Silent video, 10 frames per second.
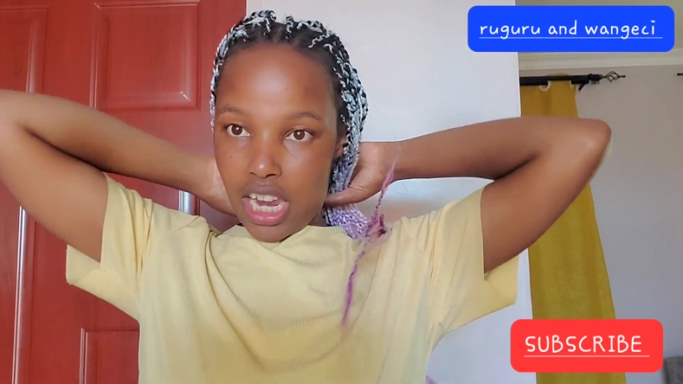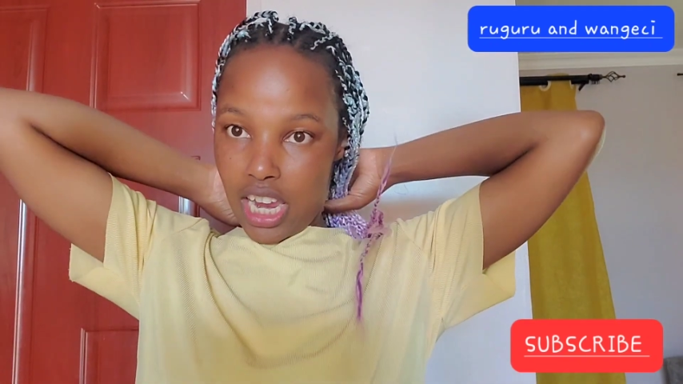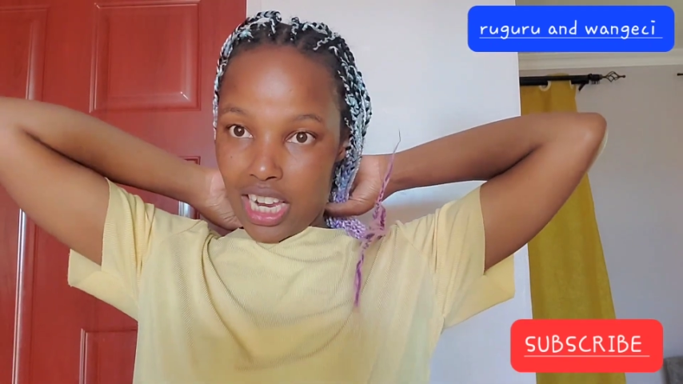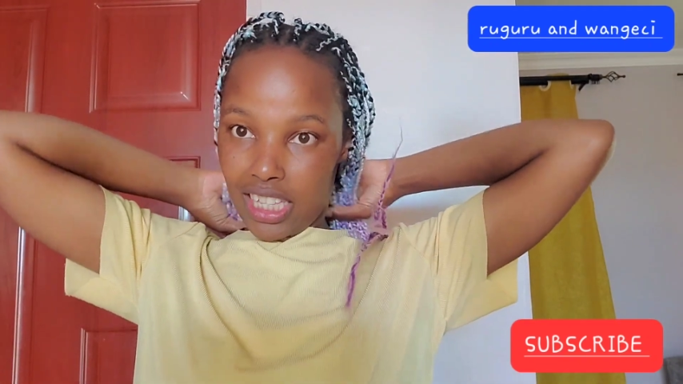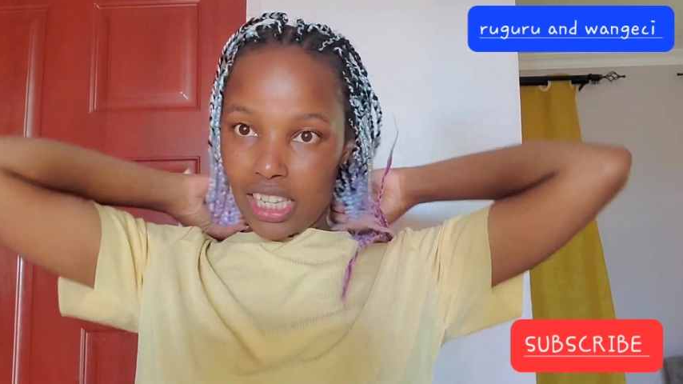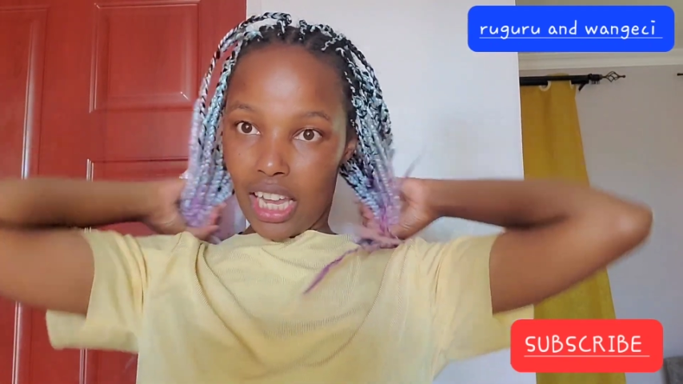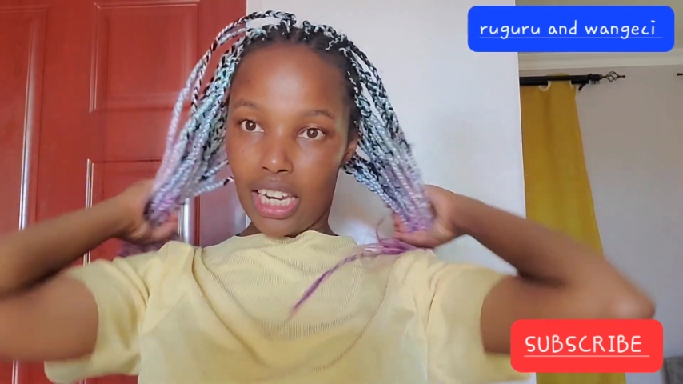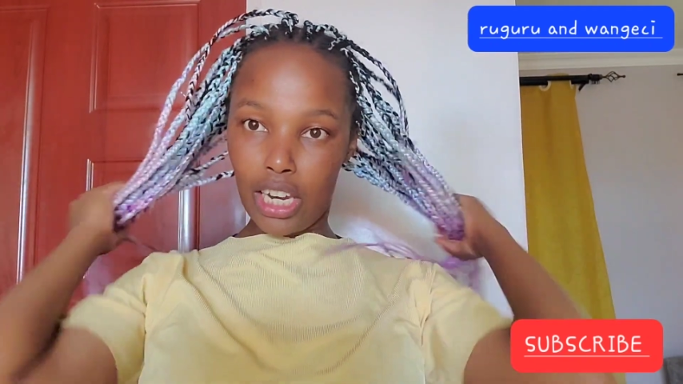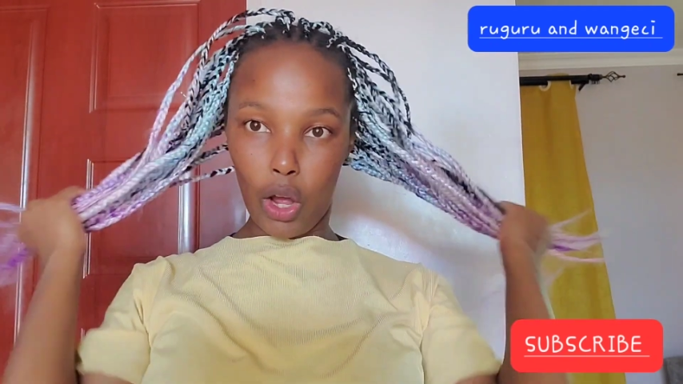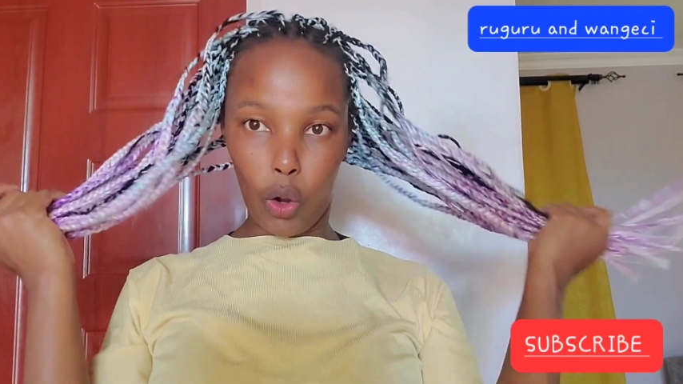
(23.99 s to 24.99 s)

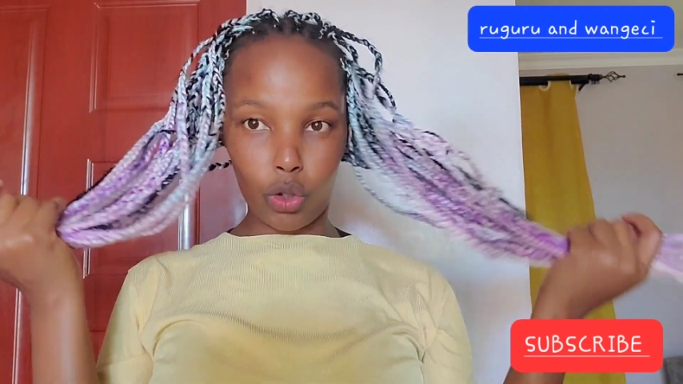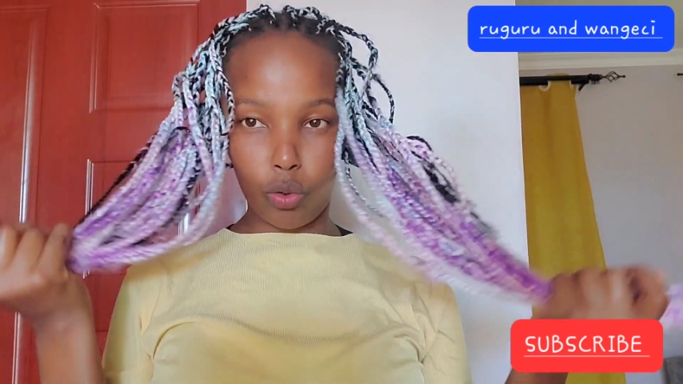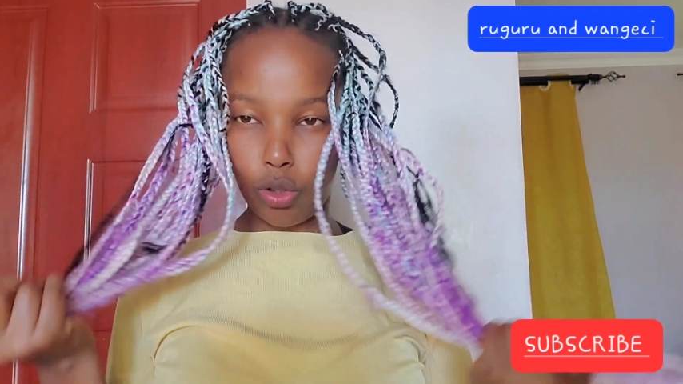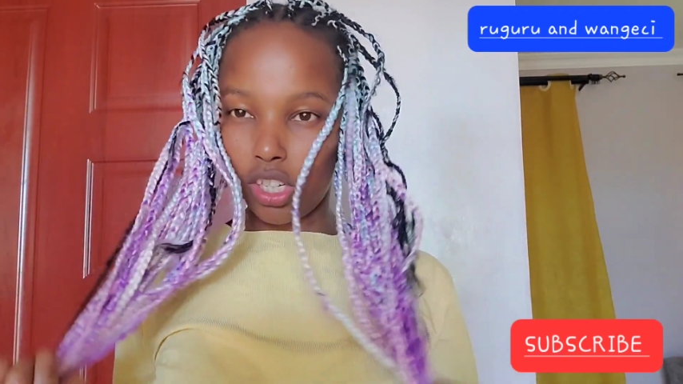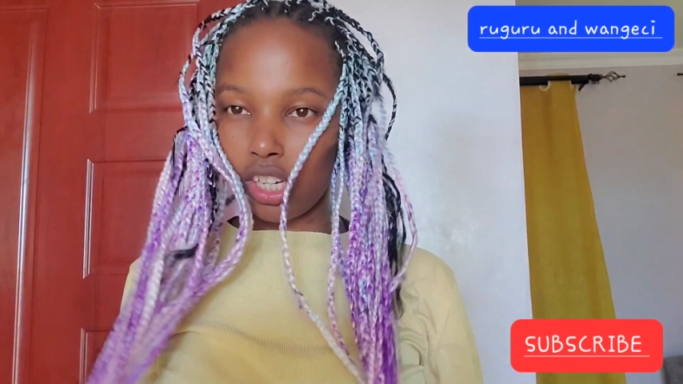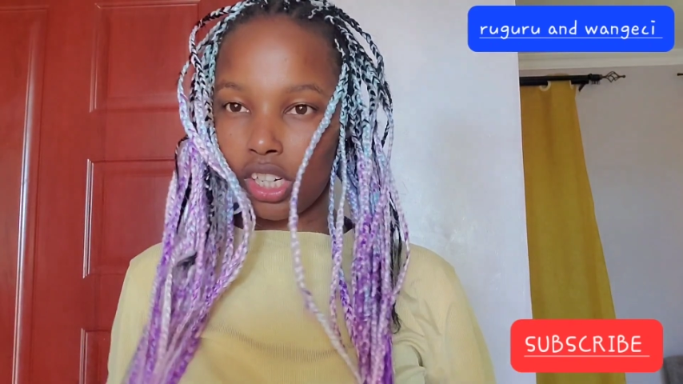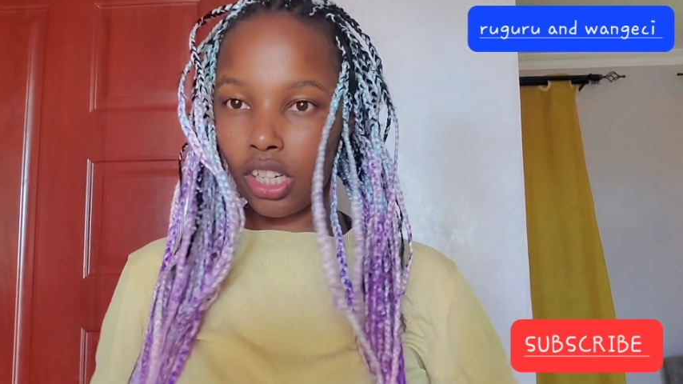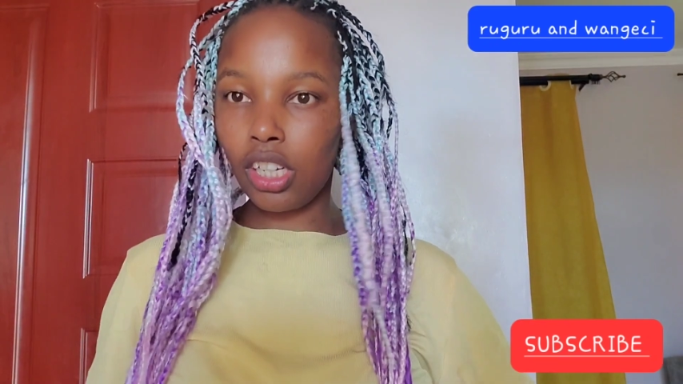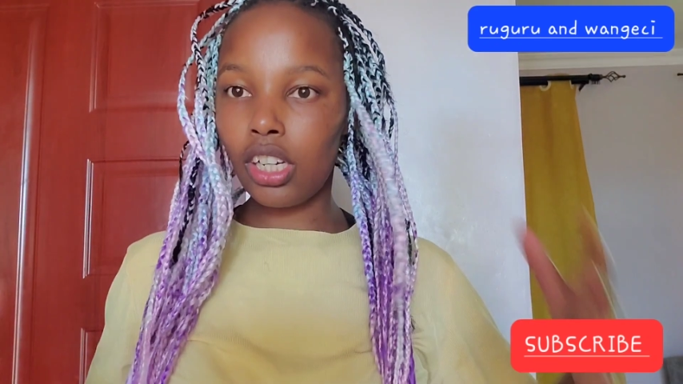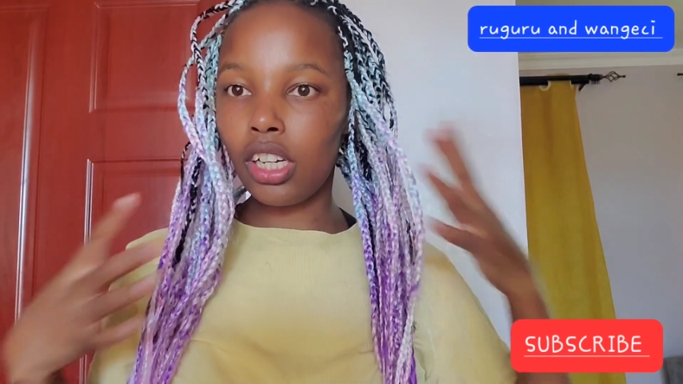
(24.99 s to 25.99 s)
inside hot water.
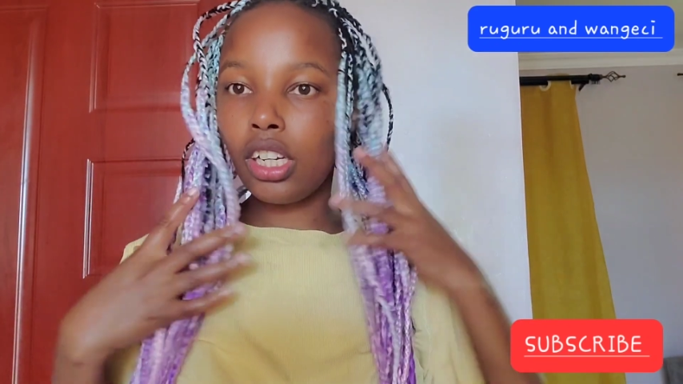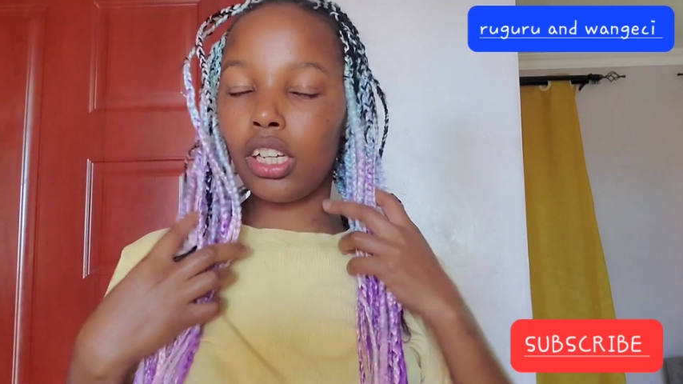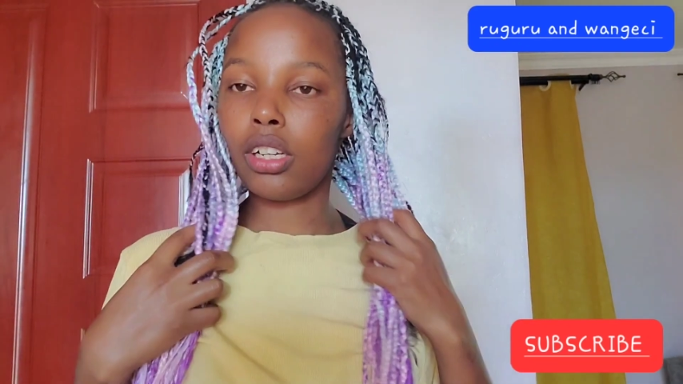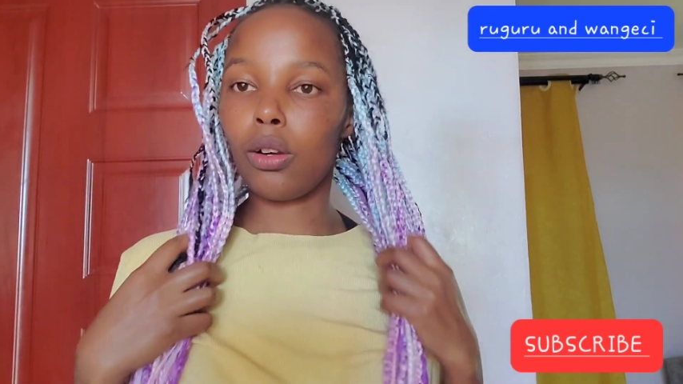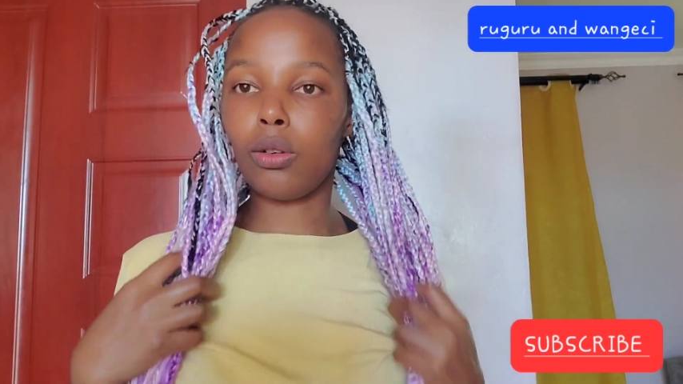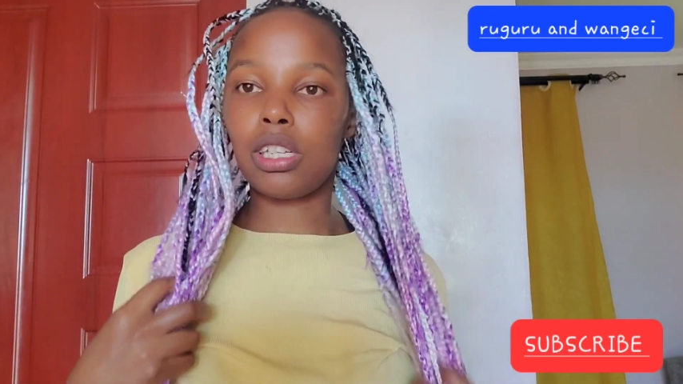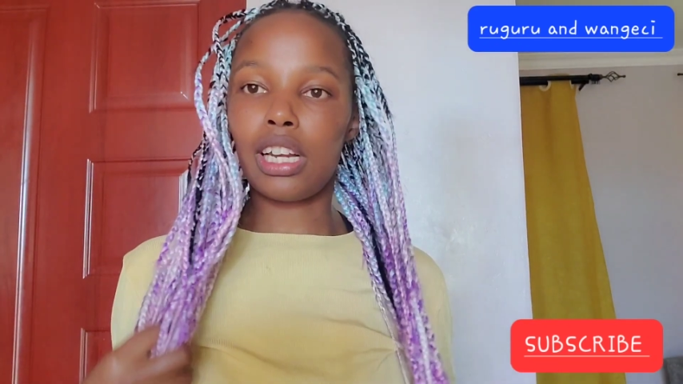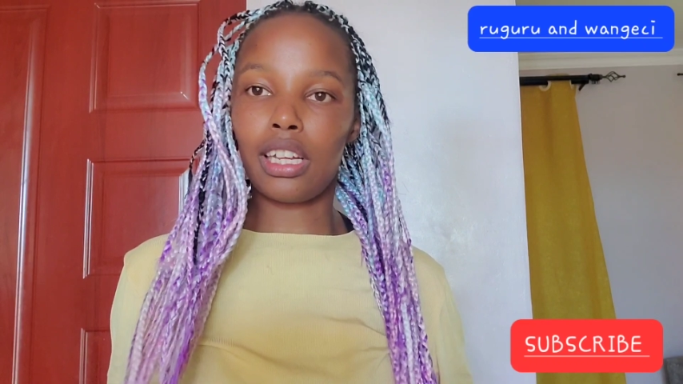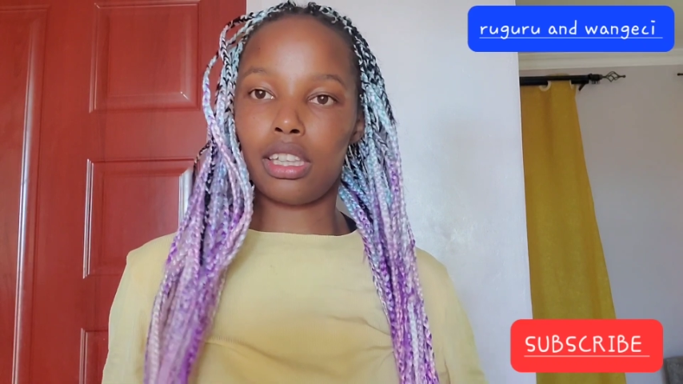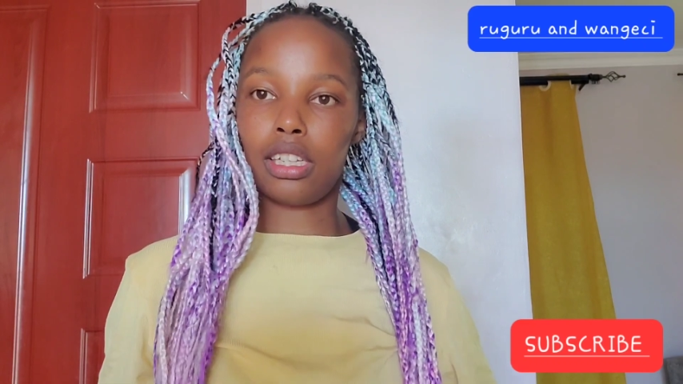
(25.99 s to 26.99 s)
Looks
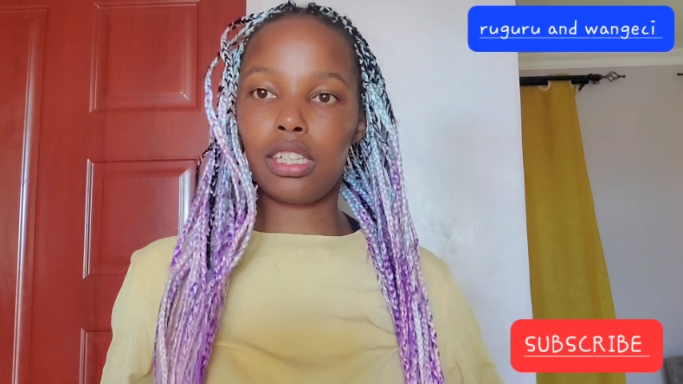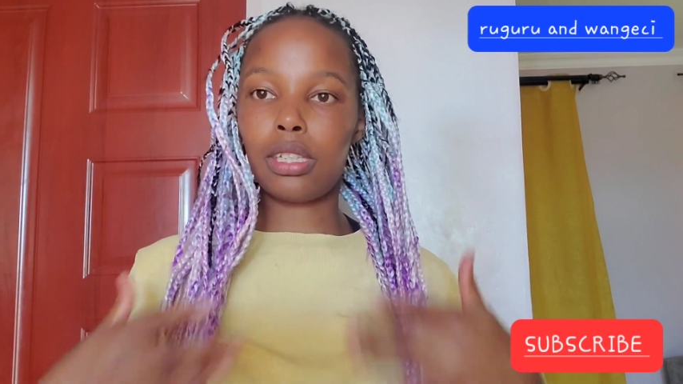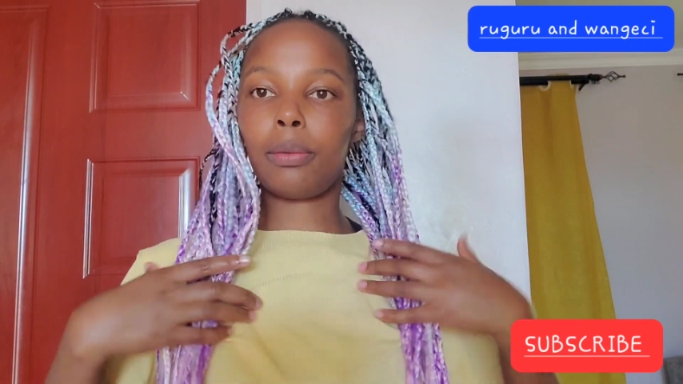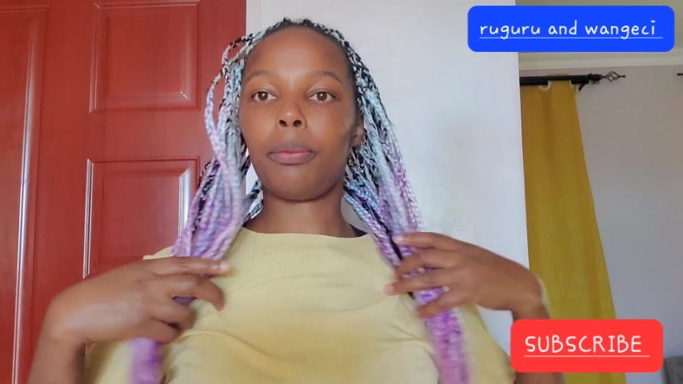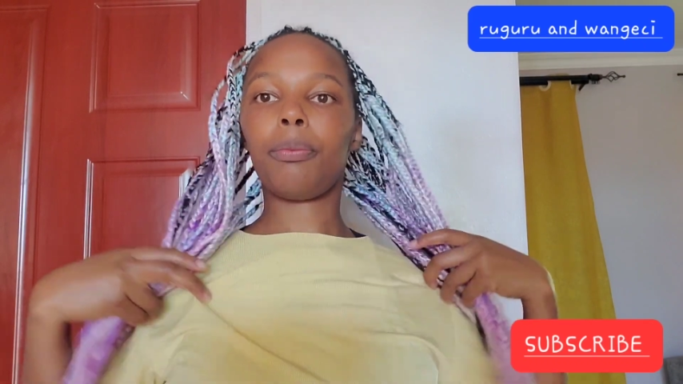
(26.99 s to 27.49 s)
like this.